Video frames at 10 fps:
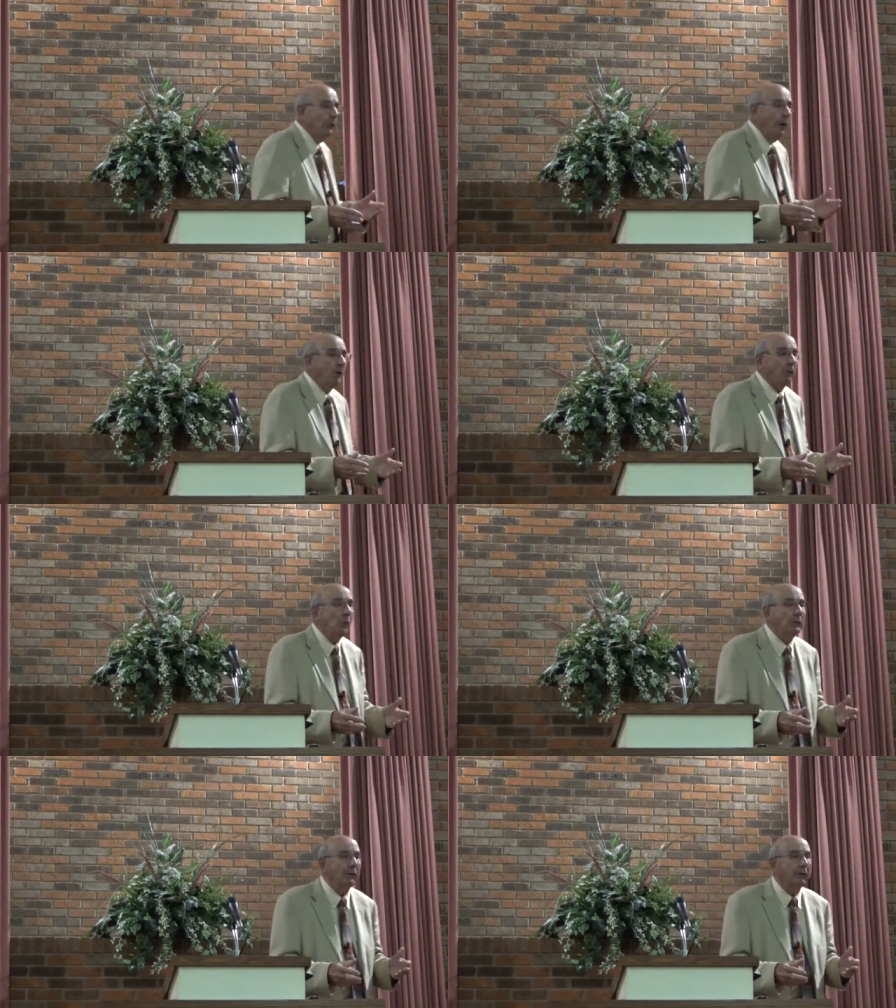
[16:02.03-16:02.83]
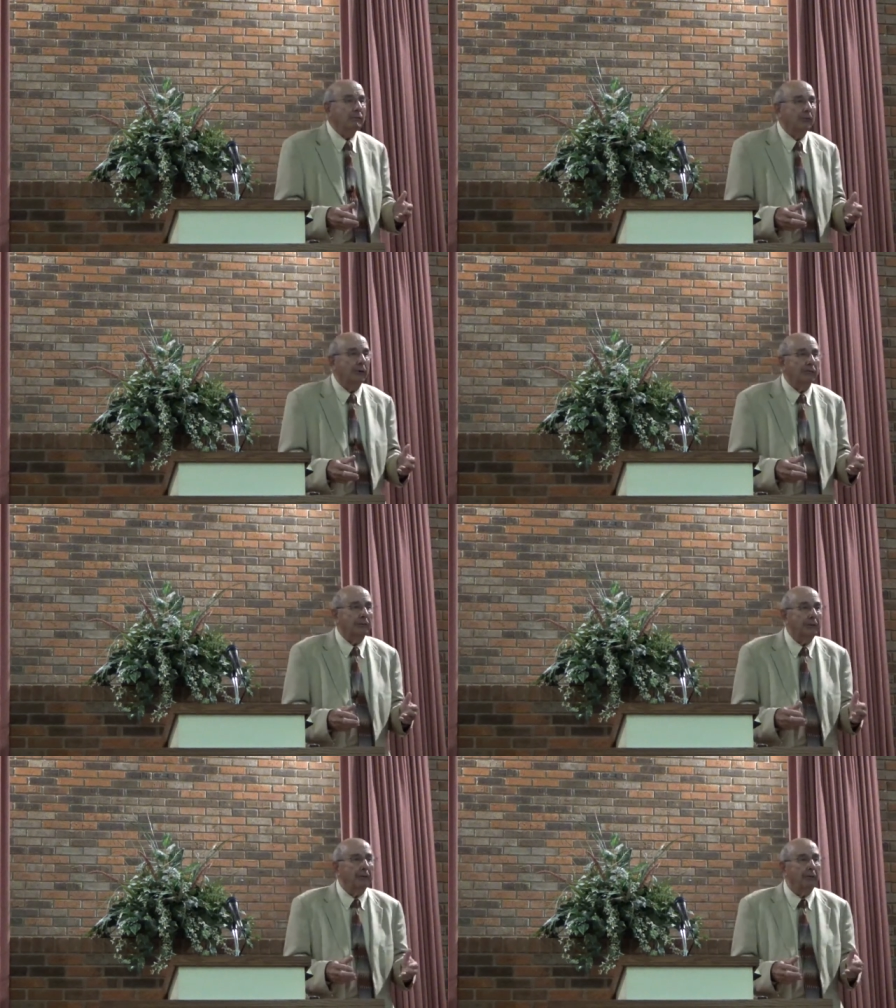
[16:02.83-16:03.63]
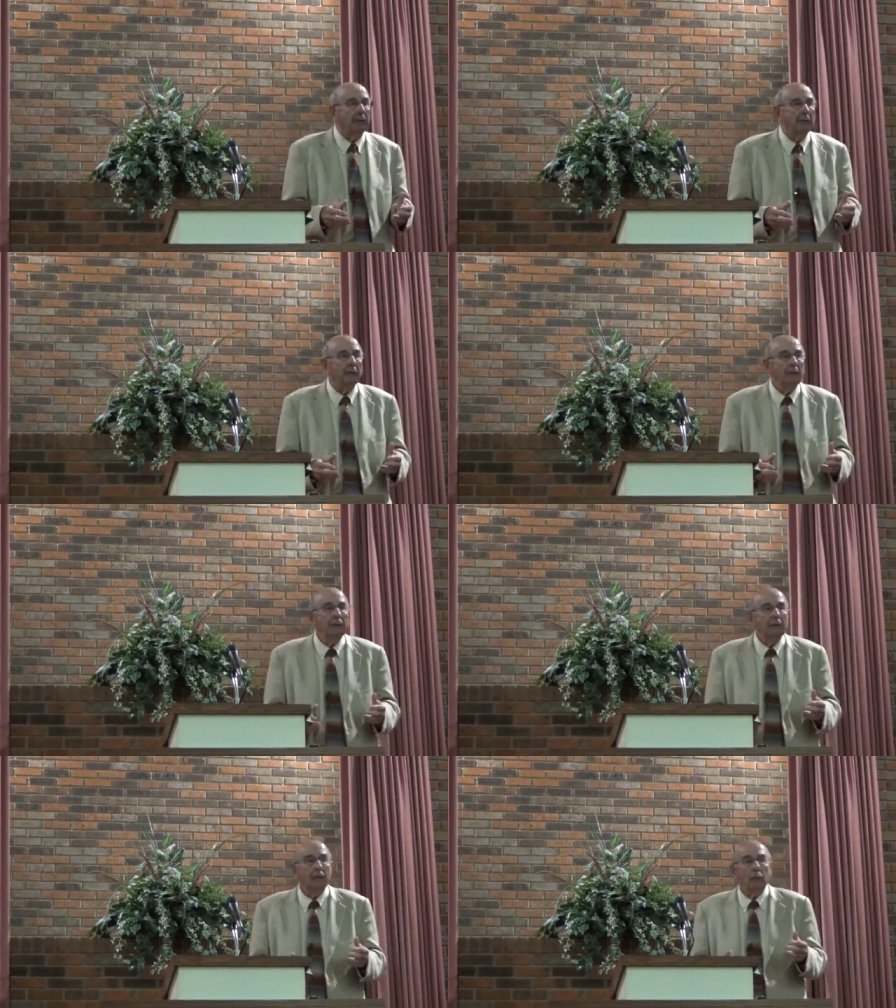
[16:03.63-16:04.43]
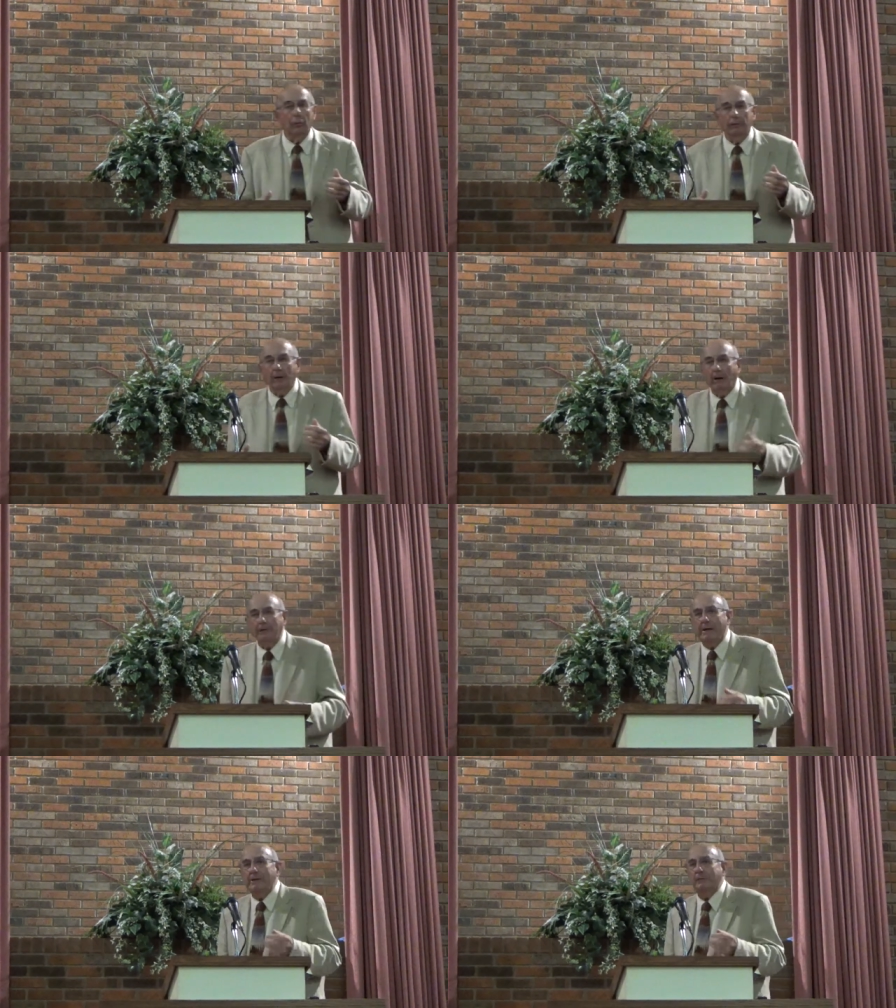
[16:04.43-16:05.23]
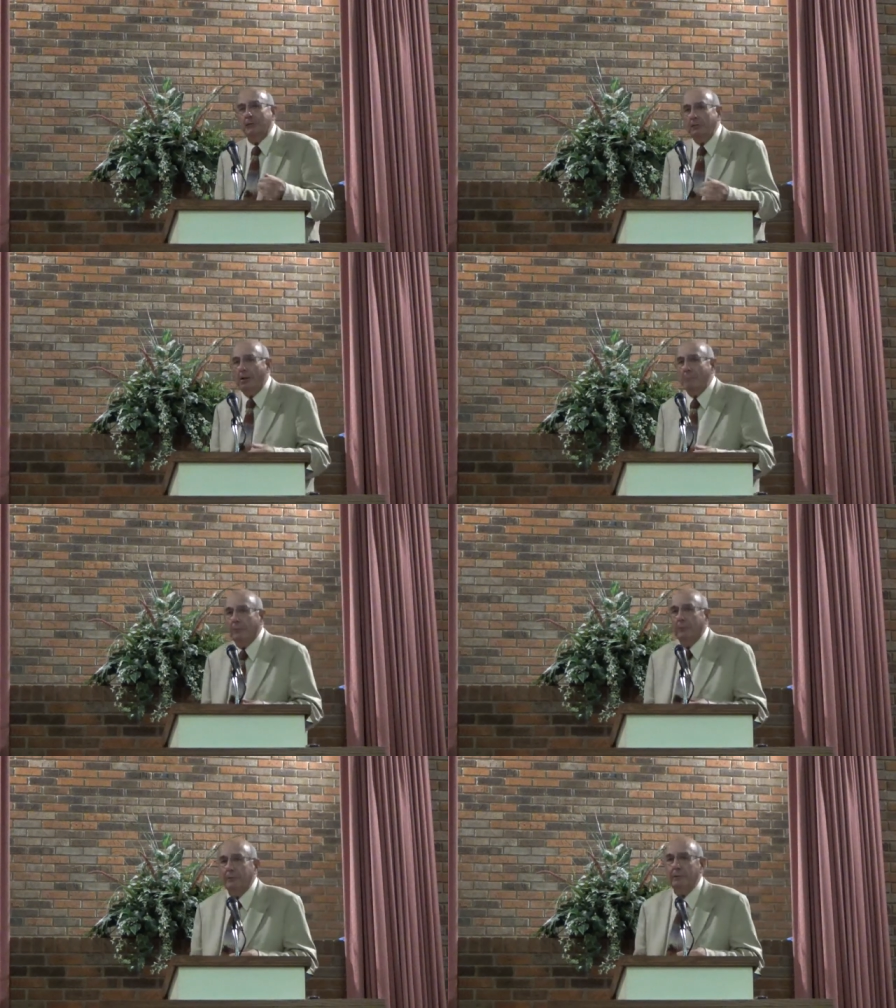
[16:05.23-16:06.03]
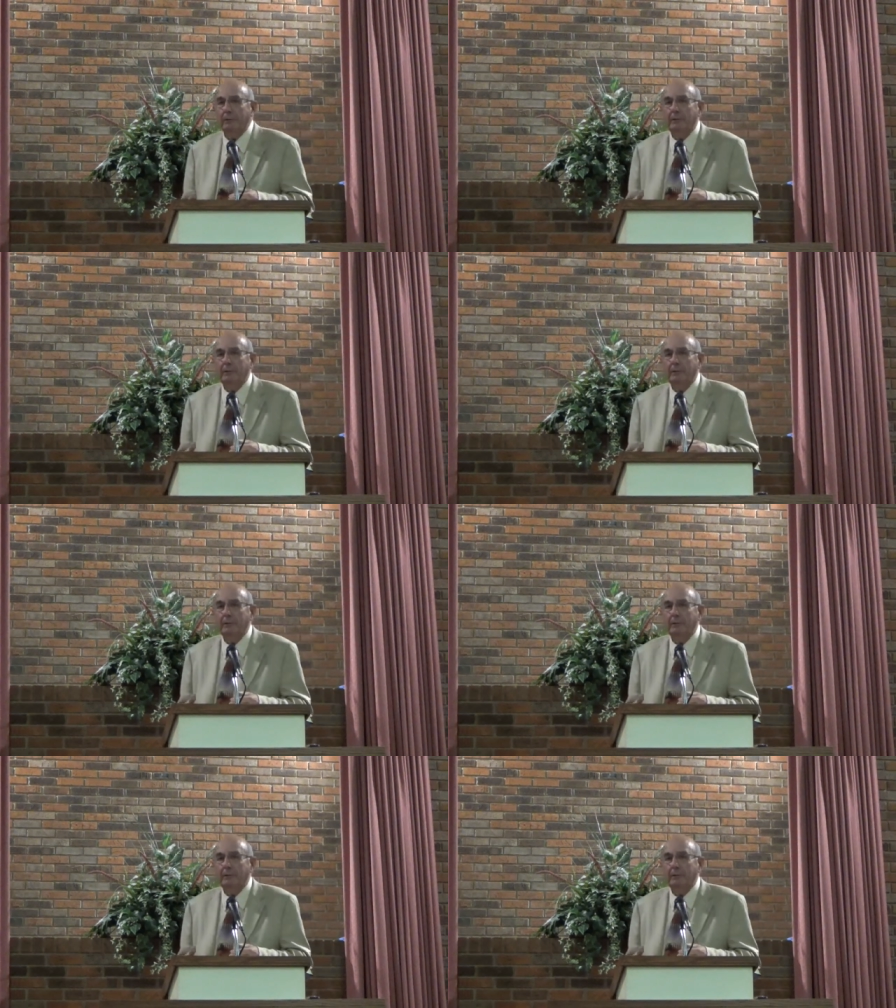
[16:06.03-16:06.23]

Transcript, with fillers: We're not going to live forever here. We're, our days are numbered.